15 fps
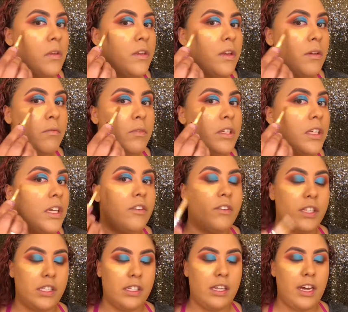So I'm really
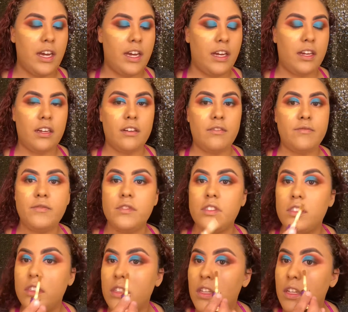going to like.
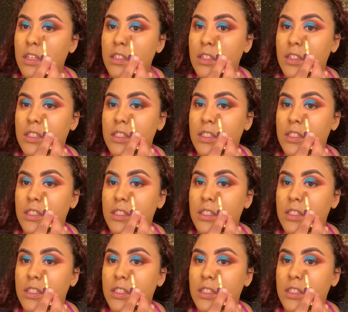And so